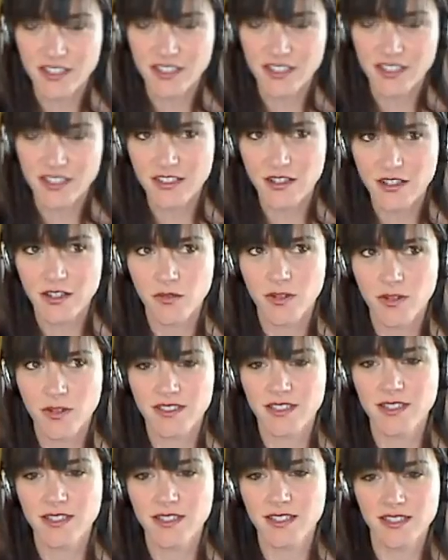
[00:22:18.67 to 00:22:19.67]
So it
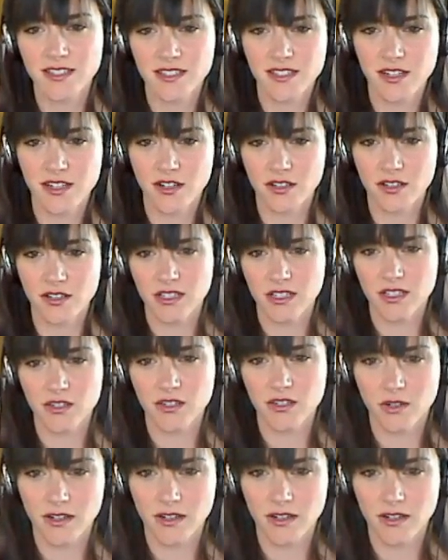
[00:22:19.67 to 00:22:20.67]
wasn't necessarily
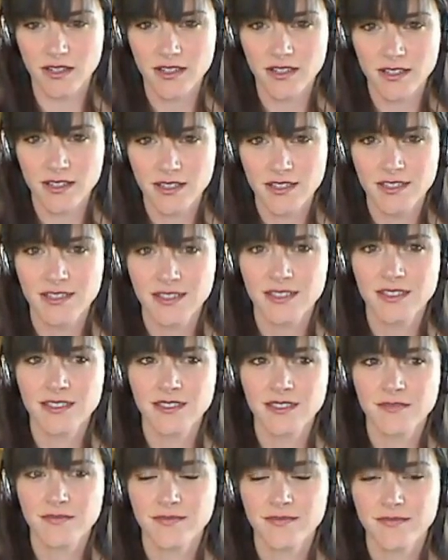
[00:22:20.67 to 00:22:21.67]
your,
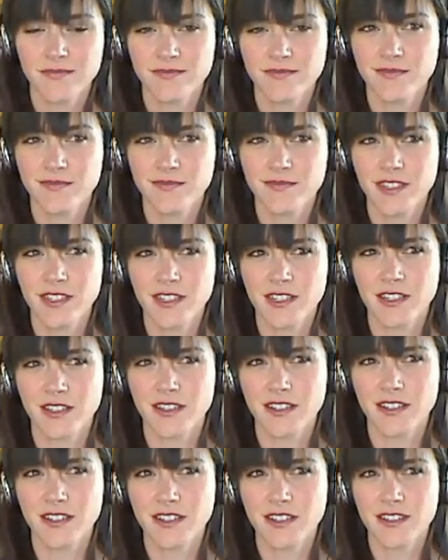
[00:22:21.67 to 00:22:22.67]
you know,
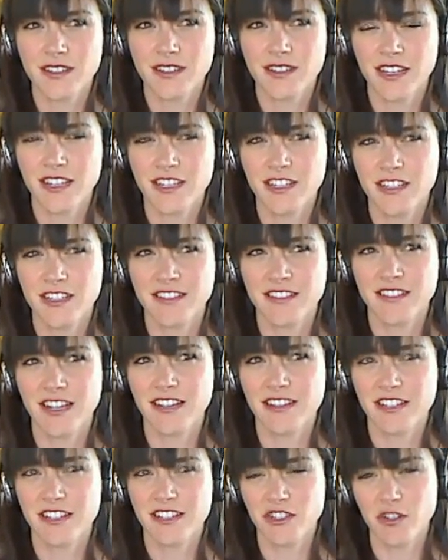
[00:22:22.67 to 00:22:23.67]
it's
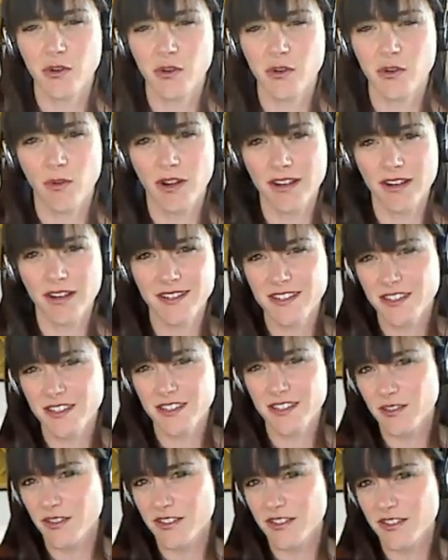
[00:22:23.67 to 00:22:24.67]
not that you don't want to
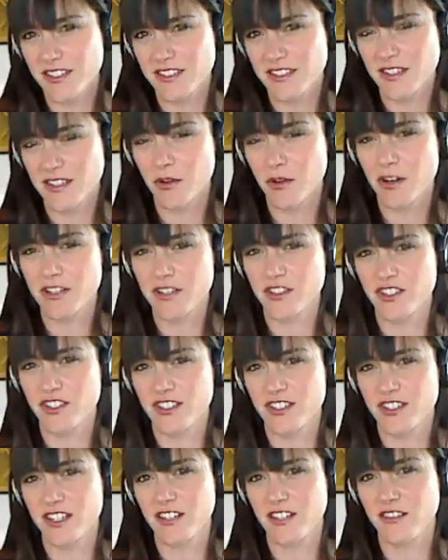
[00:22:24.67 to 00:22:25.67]
do those things anymore. It's
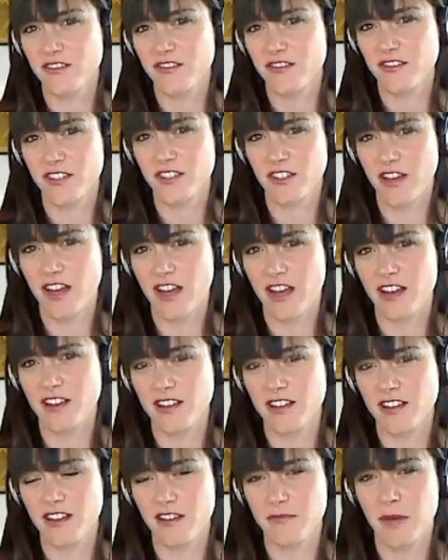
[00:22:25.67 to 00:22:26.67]
just that you've you've
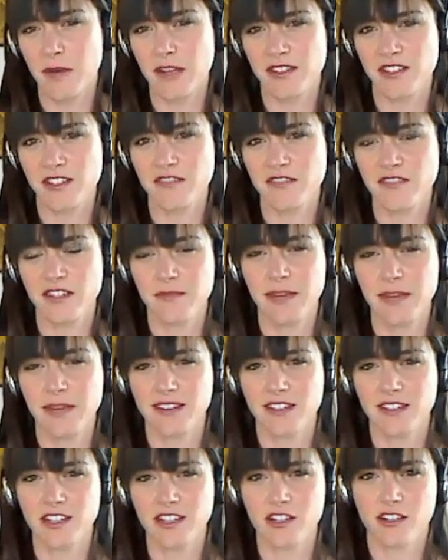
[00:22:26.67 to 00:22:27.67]
had enough positive
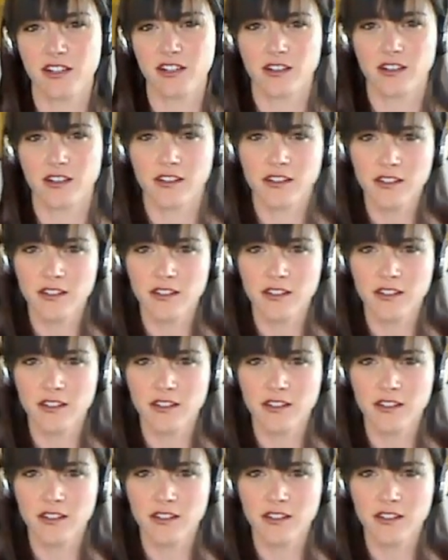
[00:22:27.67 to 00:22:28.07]
feedback that you're